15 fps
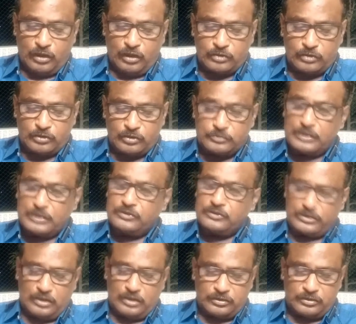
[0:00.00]
or
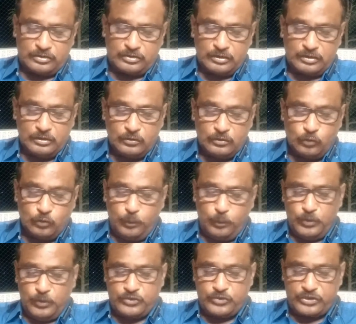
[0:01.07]
sisters, two
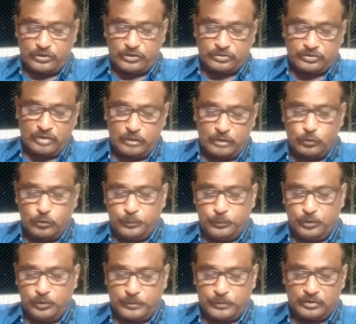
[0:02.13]
full sisters or two
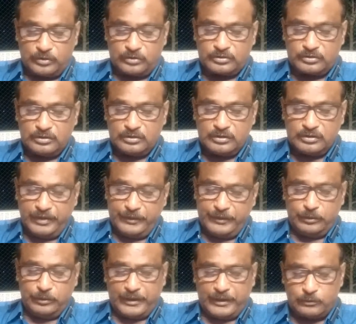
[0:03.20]
full brothers, then you
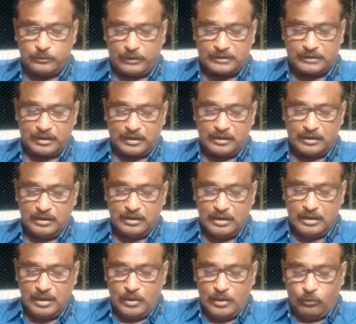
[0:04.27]
will get one third.
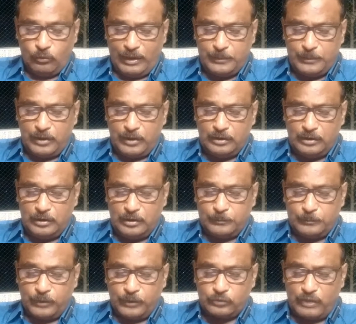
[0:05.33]
One brother
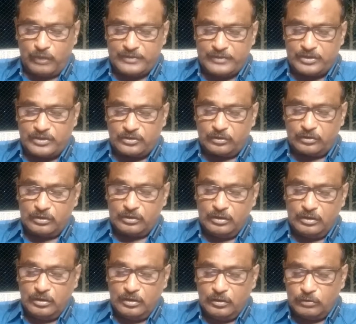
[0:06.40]
plus one sister,
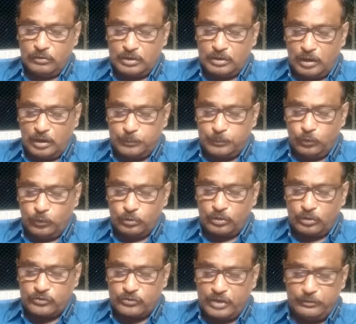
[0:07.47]
whether full,
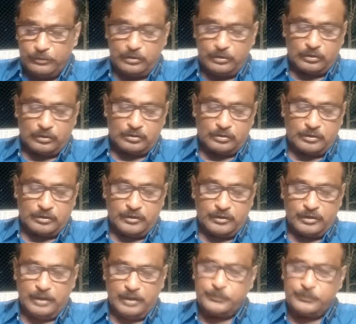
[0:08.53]
consanguine or other.
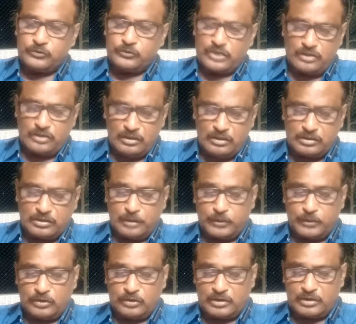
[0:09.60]
If sisters or
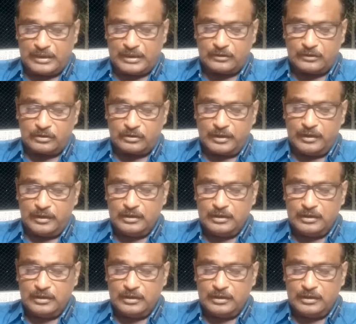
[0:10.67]
brothers are not there,